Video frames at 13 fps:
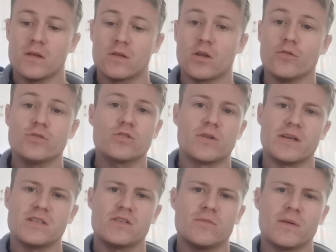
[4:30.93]
don't
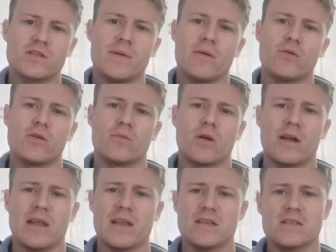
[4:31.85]
stress too much about what your right
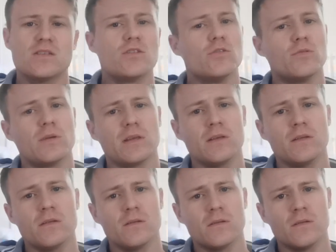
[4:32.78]
hand's
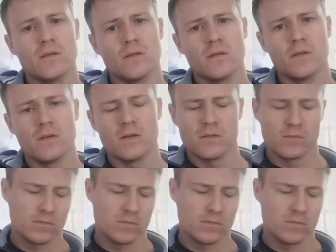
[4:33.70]
doing.